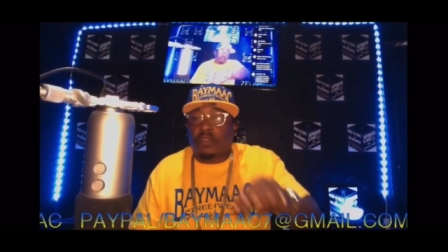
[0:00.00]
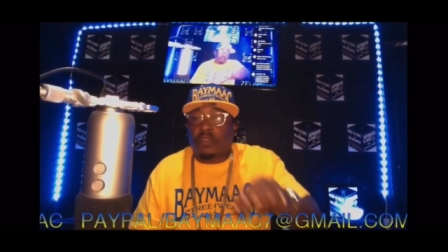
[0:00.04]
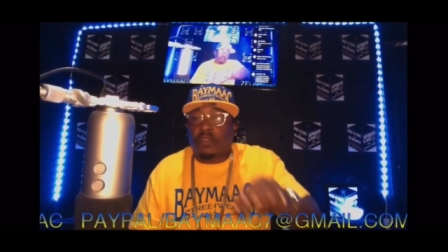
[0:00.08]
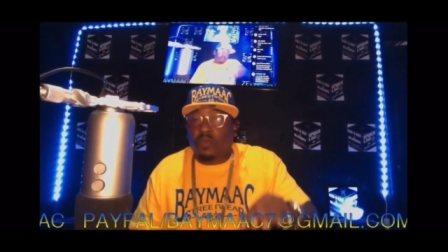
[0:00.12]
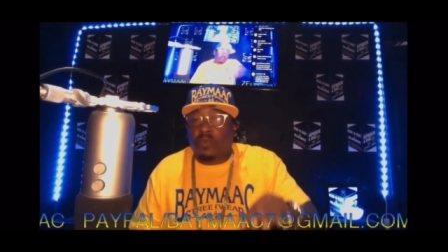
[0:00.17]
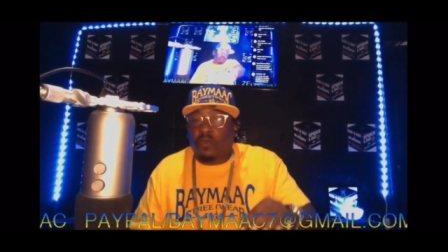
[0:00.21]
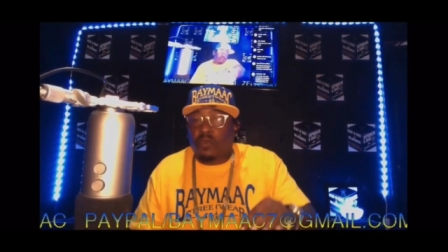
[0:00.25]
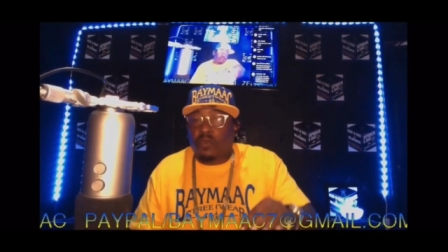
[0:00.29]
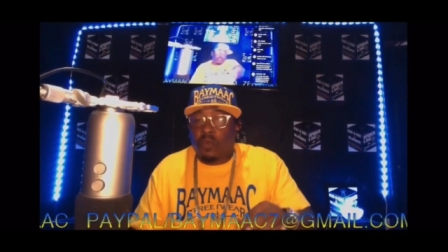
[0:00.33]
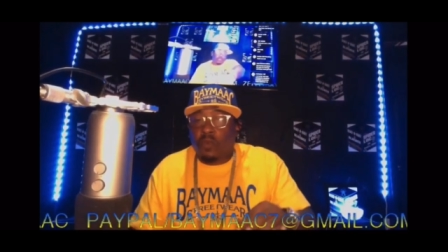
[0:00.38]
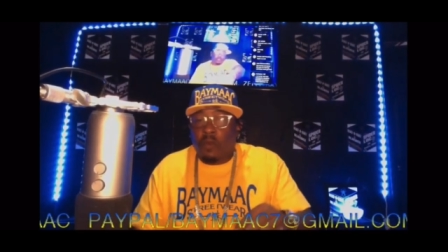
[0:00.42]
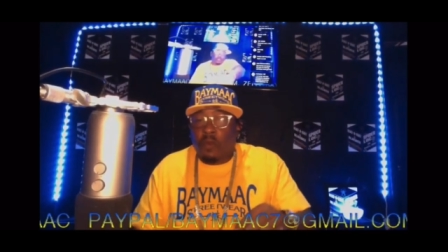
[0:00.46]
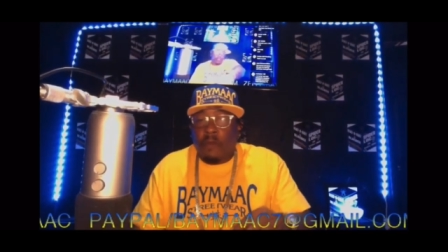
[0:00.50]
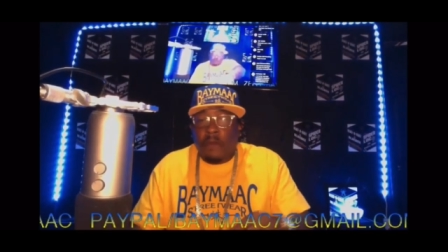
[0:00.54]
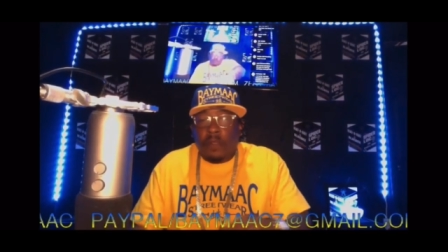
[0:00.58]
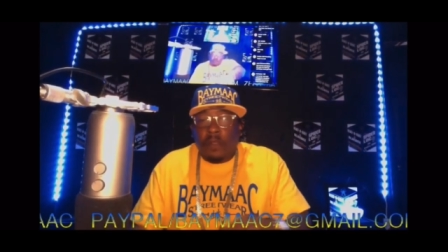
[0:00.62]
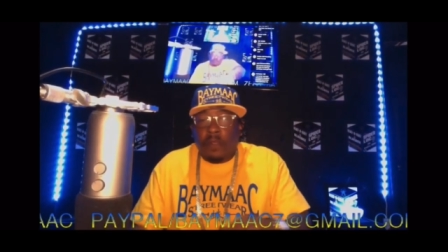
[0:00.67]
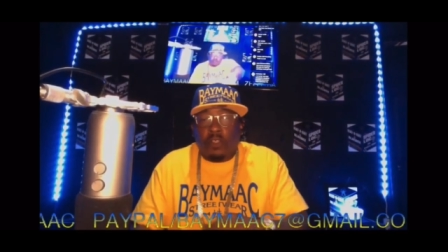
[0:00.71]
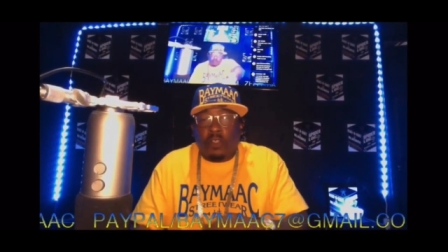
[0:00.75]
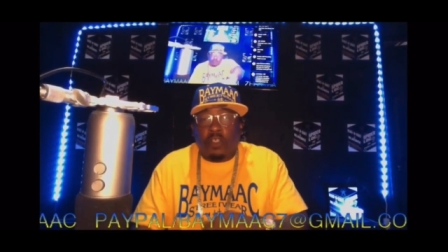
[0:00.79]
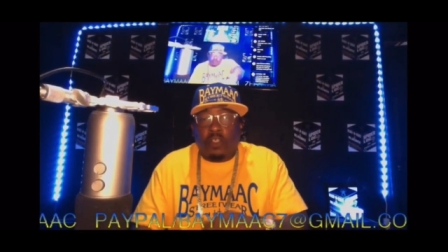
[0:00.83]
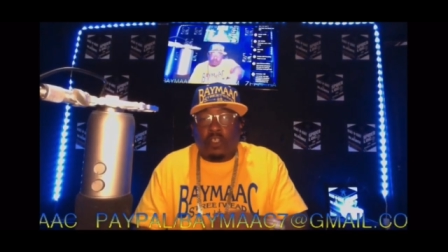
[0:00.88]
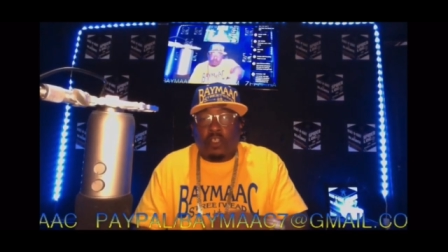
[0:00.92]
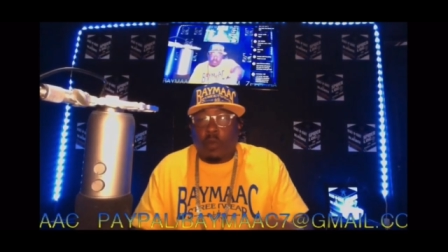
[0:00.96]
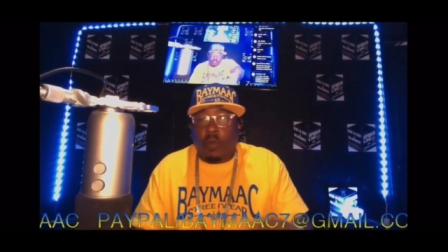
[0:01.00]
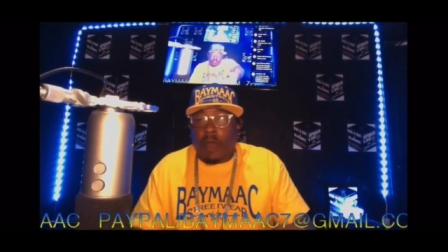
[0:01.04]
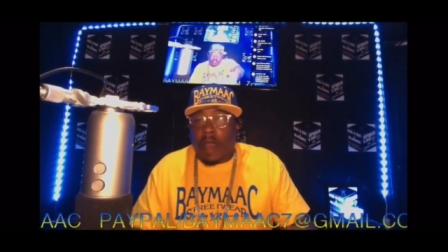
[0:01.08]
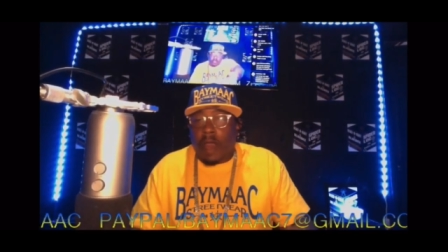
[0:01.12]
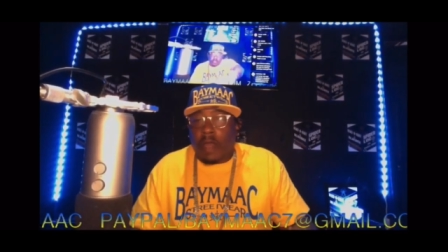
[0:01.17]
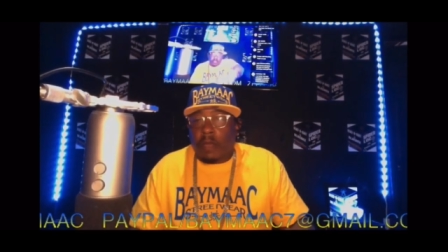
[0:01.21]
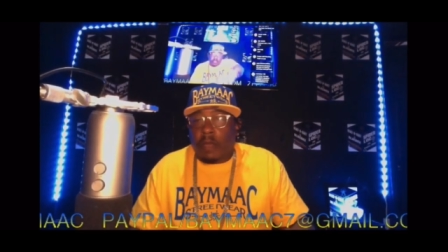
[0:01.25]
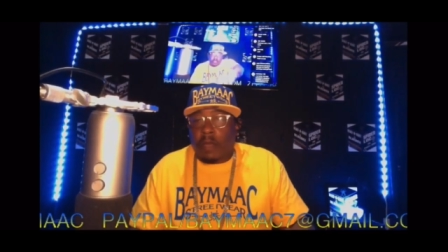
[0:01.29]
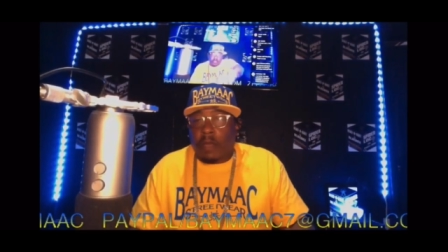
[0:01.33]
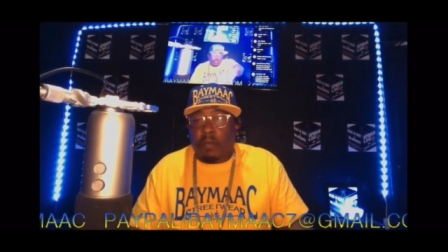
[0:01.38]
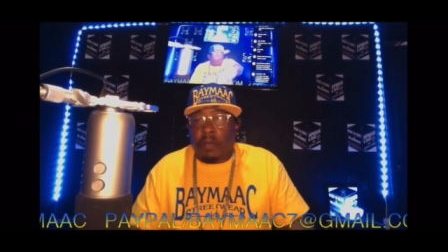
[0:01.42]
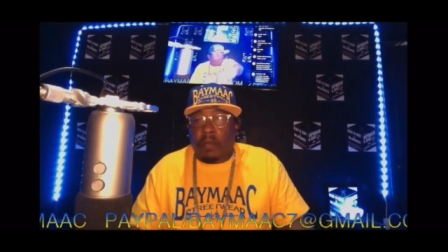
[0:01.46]
you so
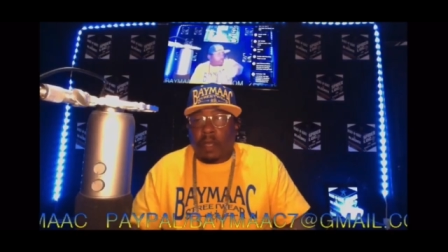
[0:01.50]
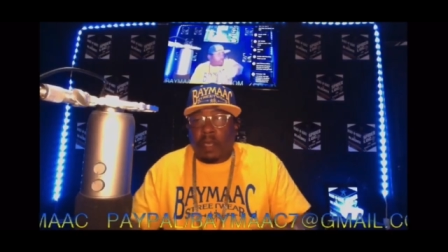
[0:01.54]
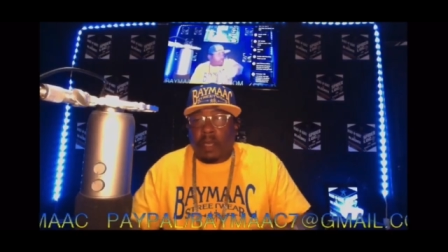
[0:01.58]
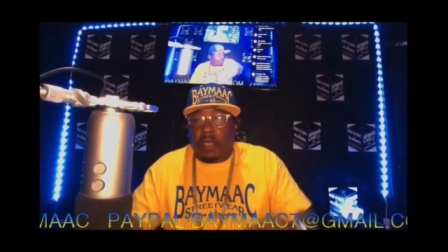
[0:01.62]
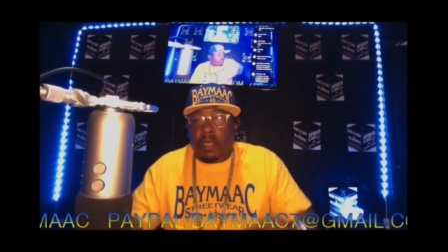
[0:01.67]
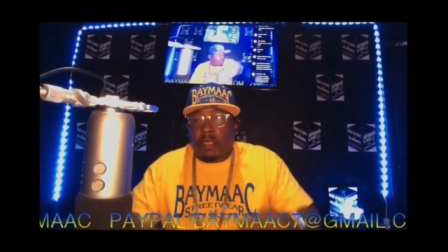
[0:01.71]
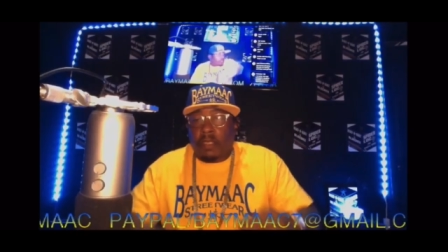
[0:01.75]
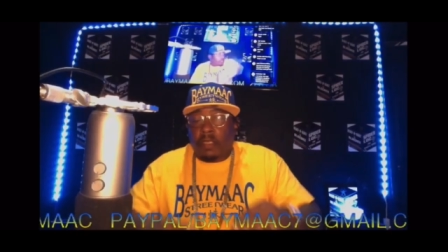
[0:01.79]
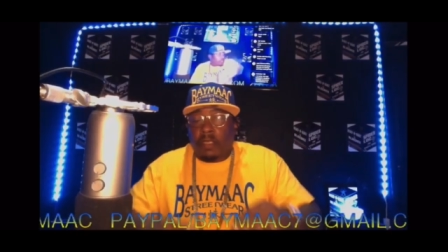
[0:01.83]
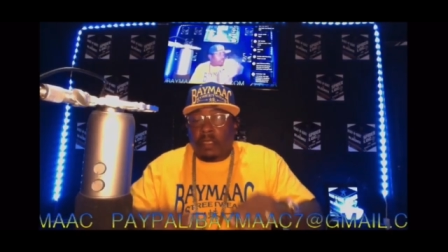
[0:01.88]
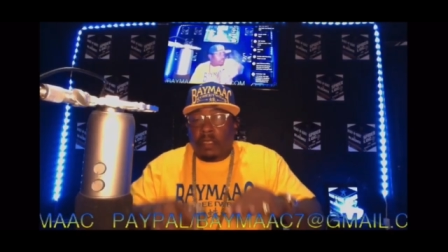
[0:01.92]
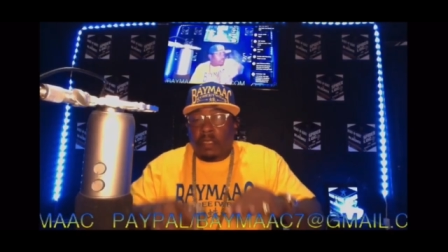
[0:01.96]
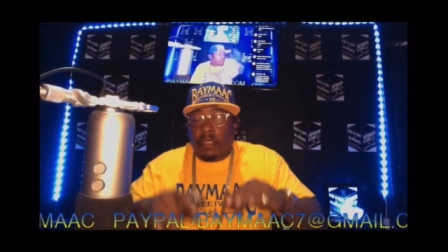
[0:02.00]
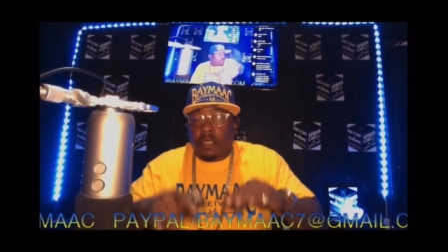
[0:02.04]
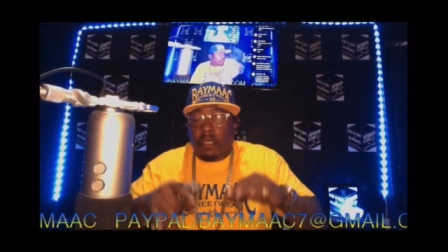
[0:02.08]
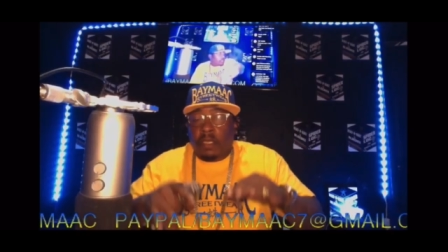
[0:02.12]
out of place,